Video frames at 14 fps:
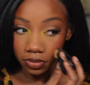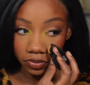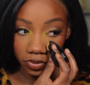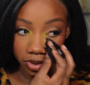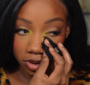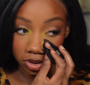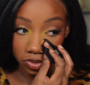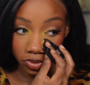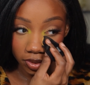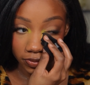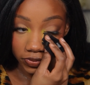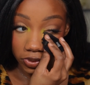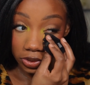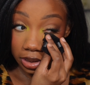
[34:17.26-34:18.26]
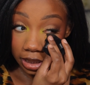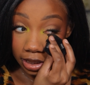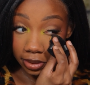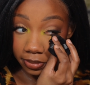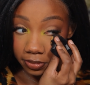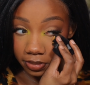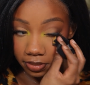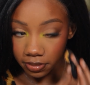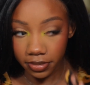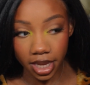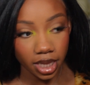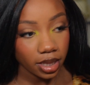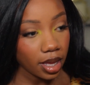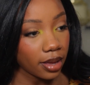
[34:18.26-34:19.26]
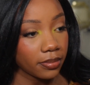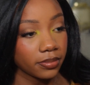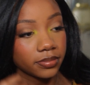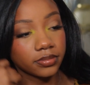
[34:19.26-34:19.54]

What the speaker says: when you're doing full glam makeup.